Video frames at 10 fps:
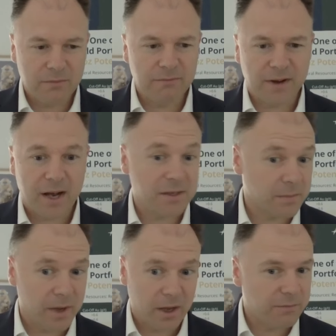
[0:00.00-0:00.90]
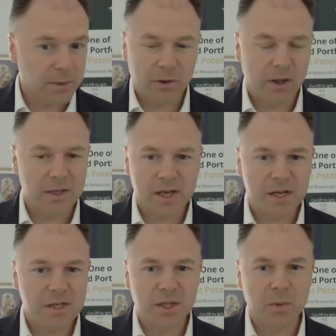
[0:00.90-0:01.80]
vast amount of
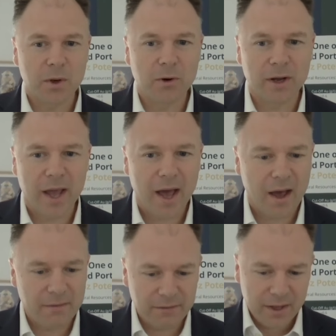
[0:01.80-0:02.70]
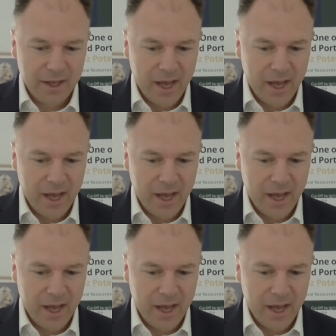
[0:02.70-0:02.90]
mineralization that we already have,